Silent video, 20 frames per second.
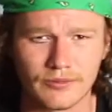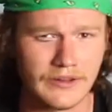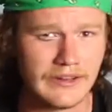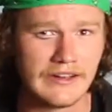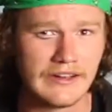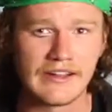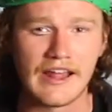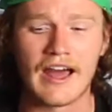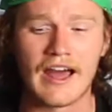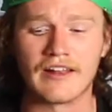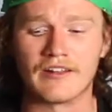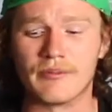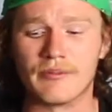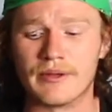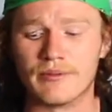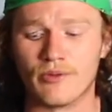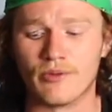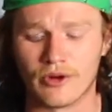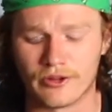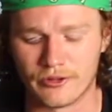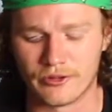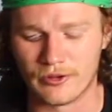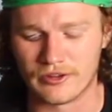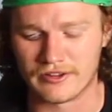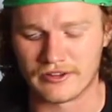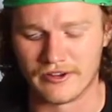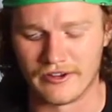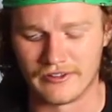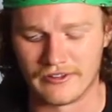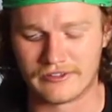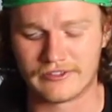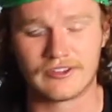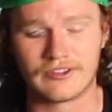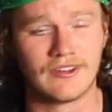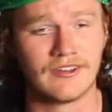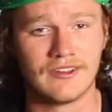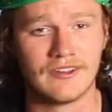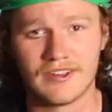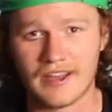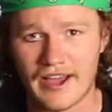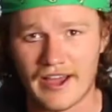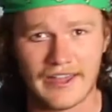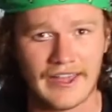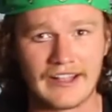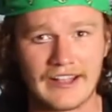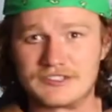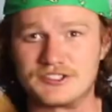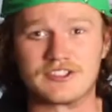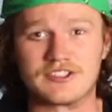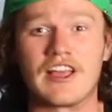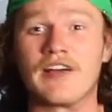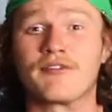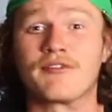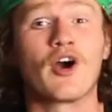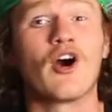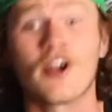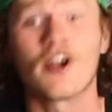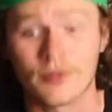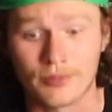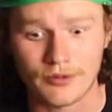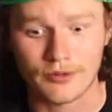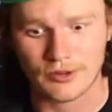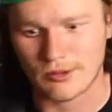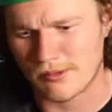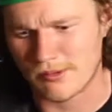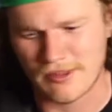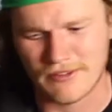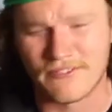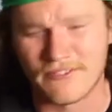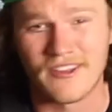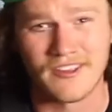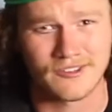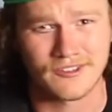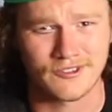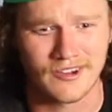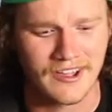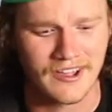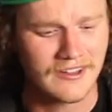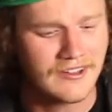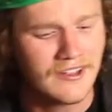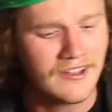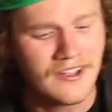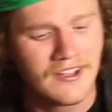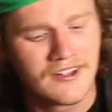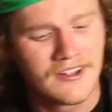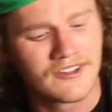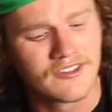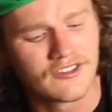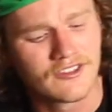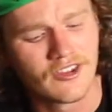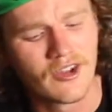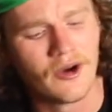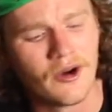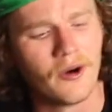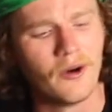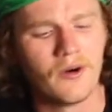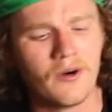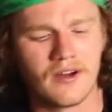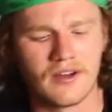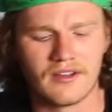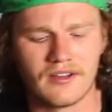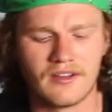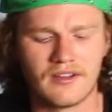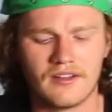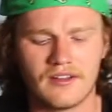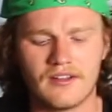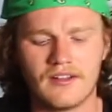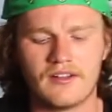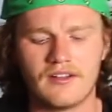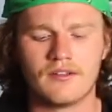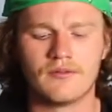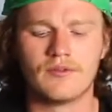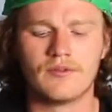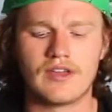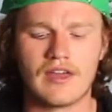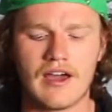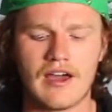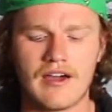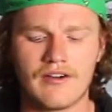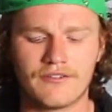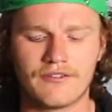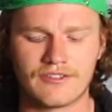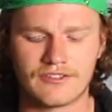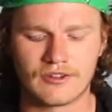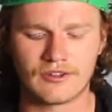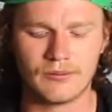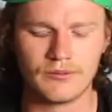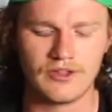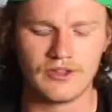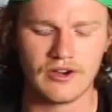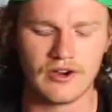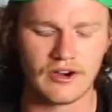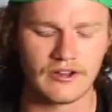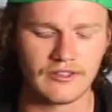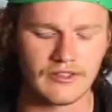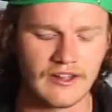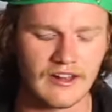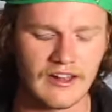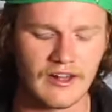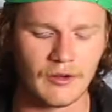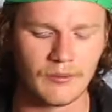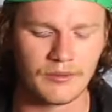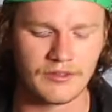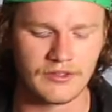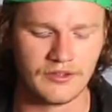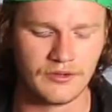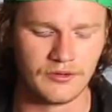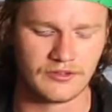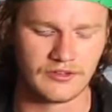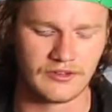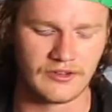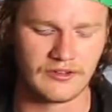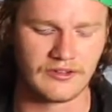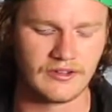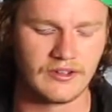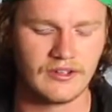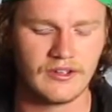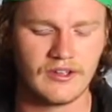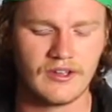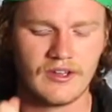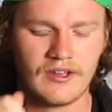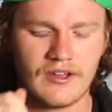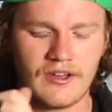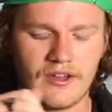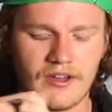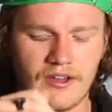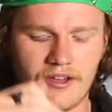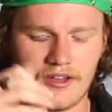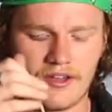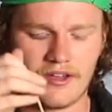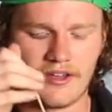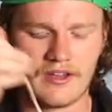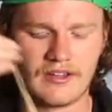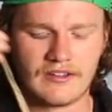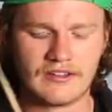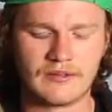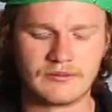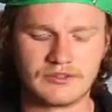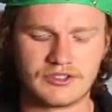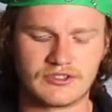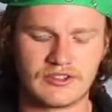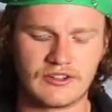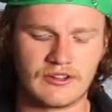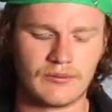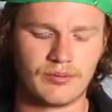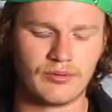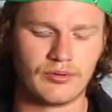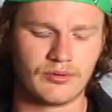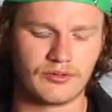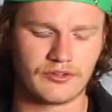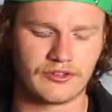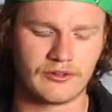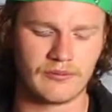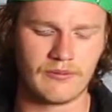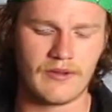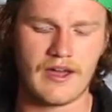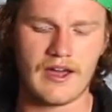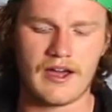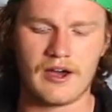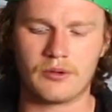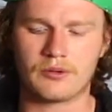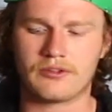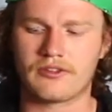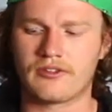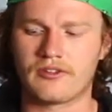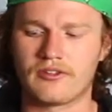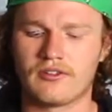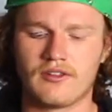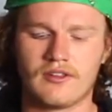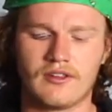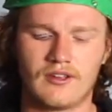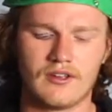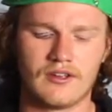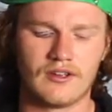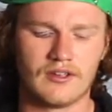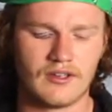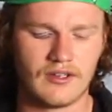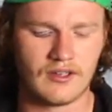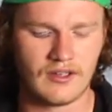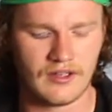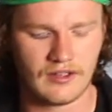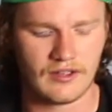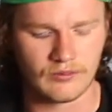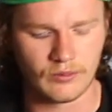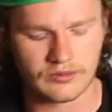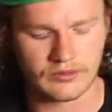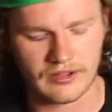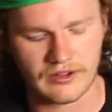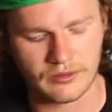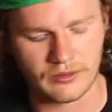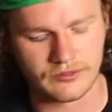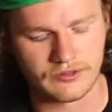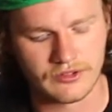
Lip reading: we need to add a bit more to it because I can't just have cardboard on my face, right? So, we have some yarn that I'll be using. And I'm just going to pull some out. And what I'll